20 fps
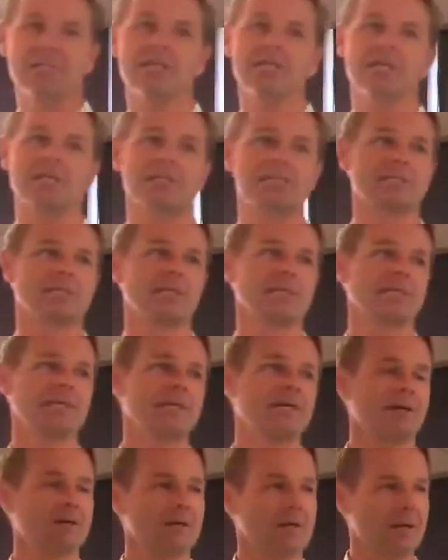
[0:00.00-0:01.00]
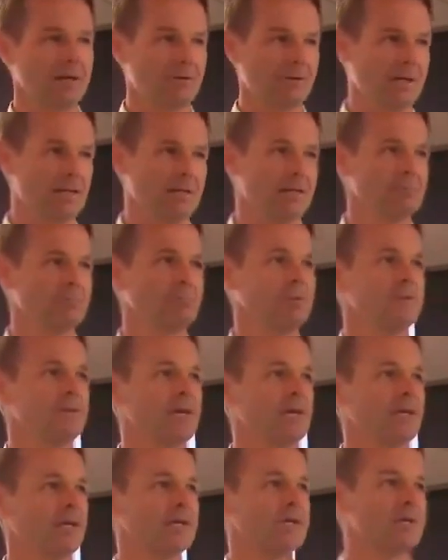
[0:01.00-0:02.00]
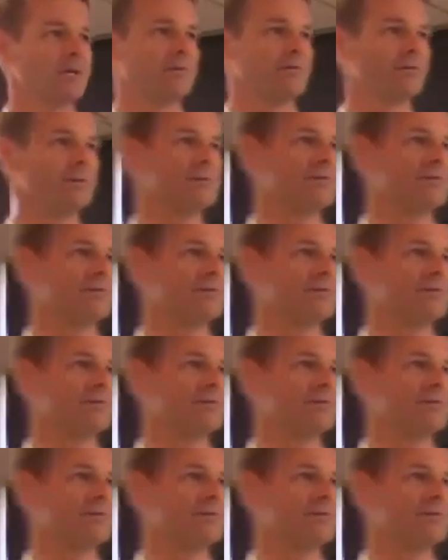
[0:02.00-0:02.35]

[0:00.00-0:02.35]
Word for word: it is. Okay, great. Put that on the shelf for